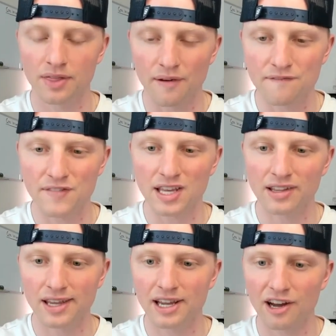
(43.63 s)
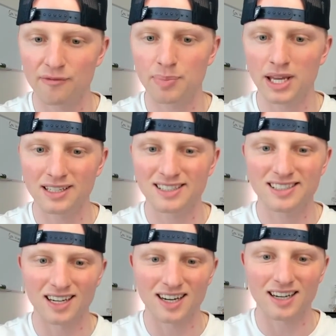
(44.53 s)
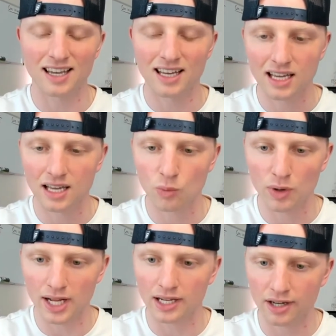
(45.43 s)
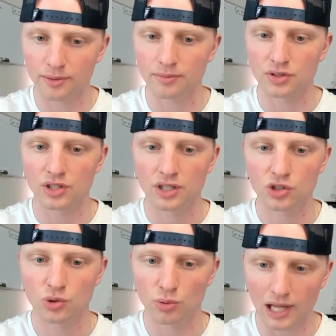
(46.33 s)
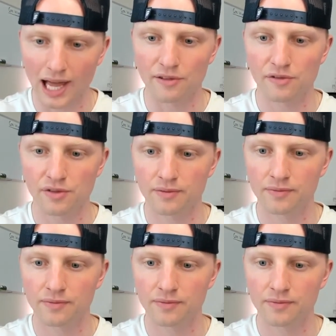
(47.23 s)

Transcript: The feeling of being stuck when it comes to life.